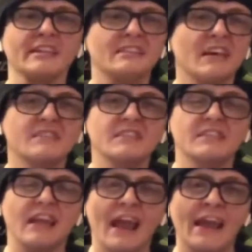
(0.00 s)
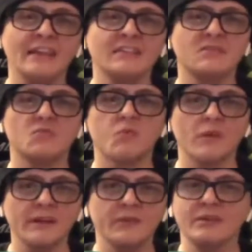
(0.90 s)
It doesn't taste
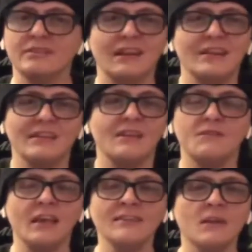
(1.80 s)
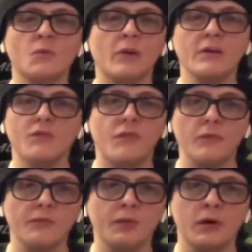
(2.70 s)
real. It doesn't even taste like a real
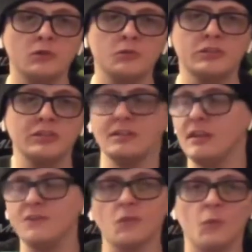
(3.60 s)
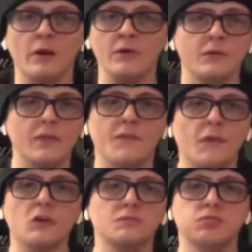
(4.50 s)
fruit punch, which isn't even real in the
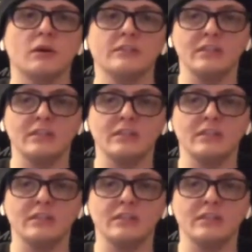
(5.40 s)
first place.